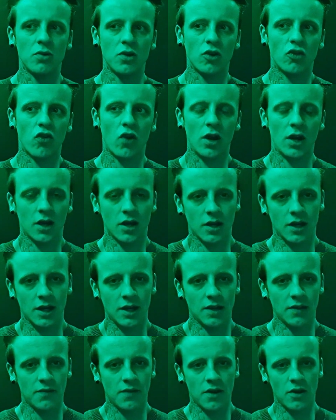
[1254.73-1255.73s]
You want to try and
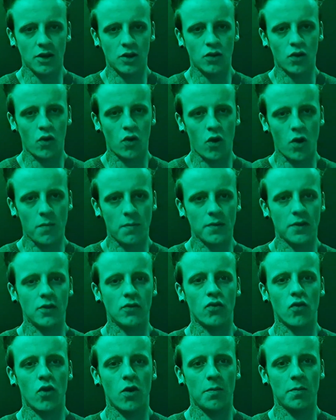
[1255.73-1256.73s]
clean the very top of
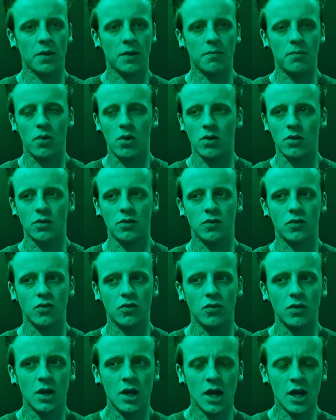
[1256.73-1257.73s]
the droplet bottle
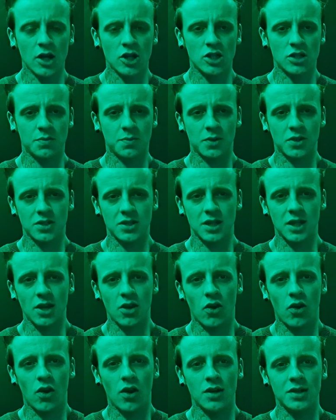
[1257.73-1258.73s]
too, just because
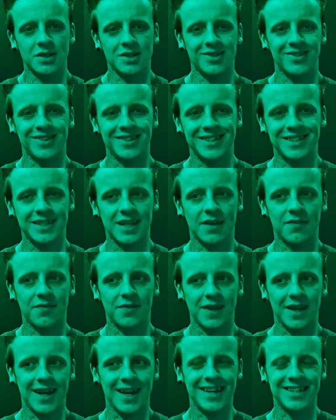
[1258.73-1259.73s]
the oils and all the
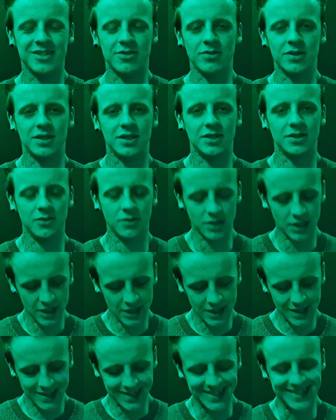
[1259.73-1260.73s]
stuff there is going to
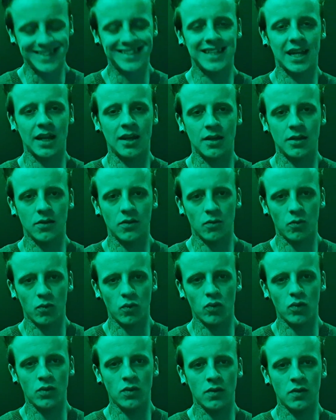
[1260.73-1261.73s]
sting the
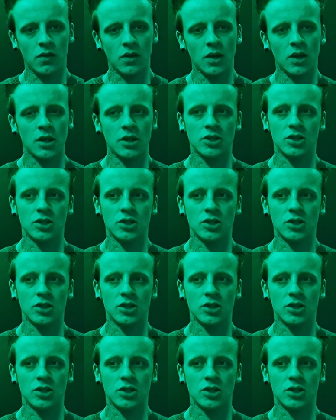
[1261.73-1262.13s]
wound.